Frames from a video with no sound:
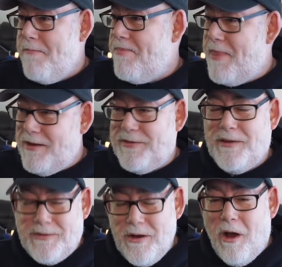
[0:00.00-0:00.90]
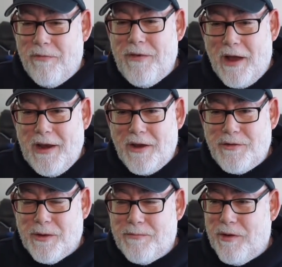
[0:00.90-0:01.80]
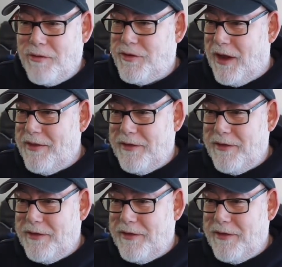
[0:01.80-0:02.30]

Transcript: This is not a financial project.